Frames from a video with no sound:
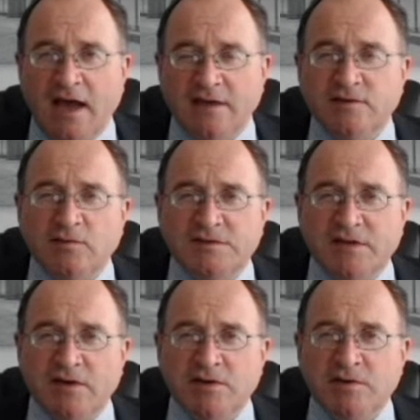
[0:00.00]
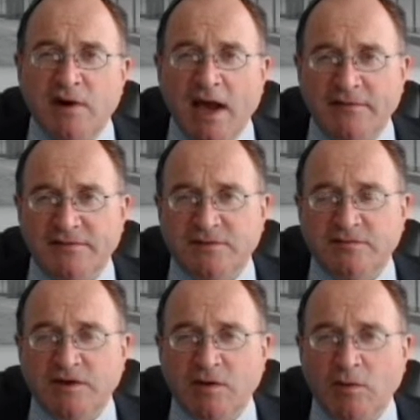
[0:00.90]
and also you have to
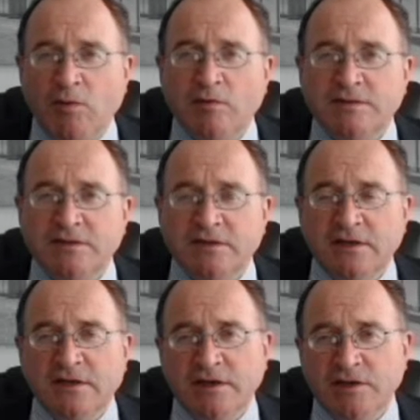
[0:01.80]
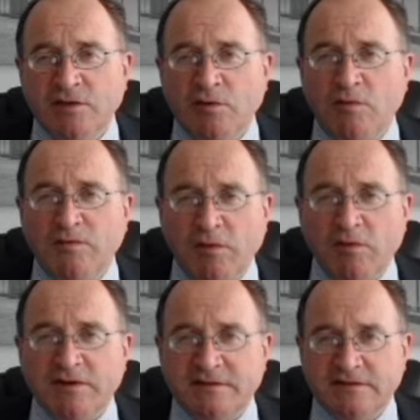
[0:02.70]
record your
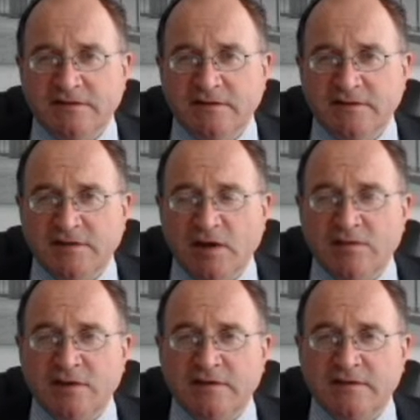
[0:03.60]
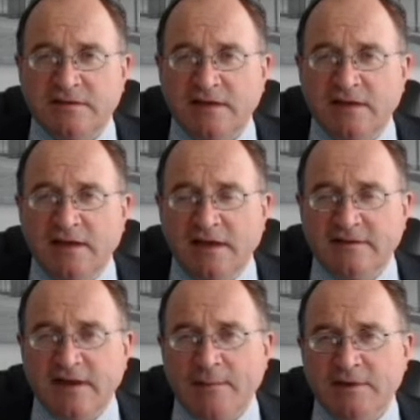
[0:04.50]
voice so that
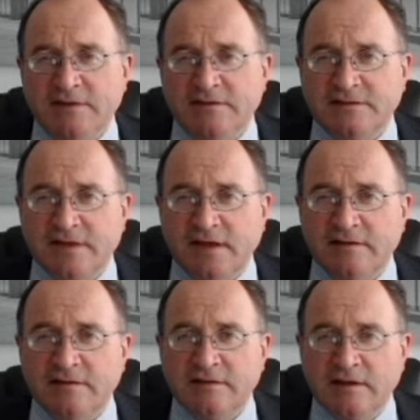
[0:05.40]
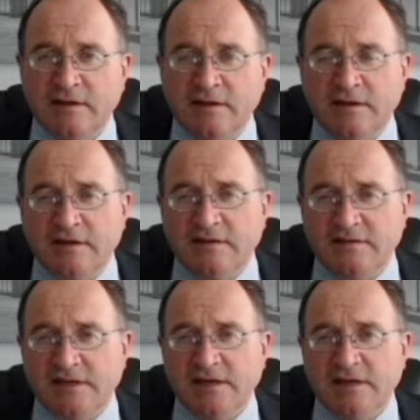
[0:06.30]
examiners can
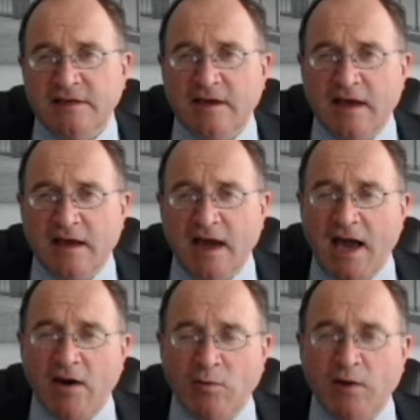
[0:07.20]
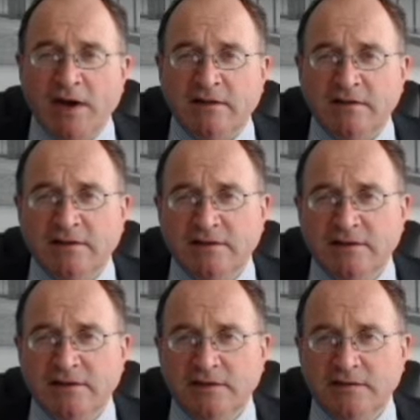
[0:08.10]
see how well
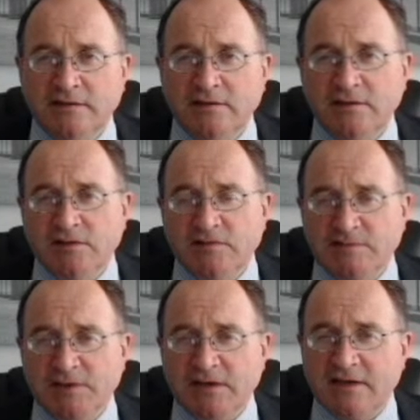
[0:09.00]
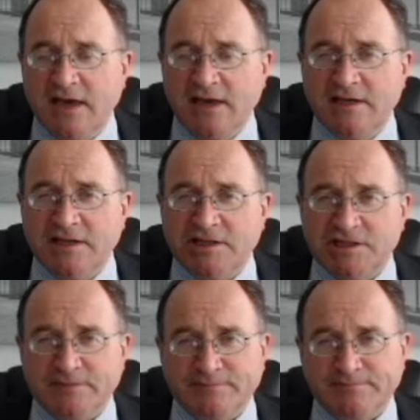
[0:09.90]
you speak
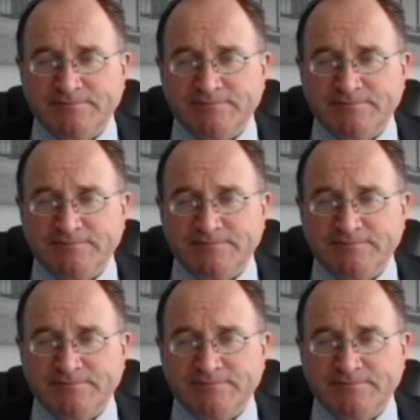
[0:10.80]
English.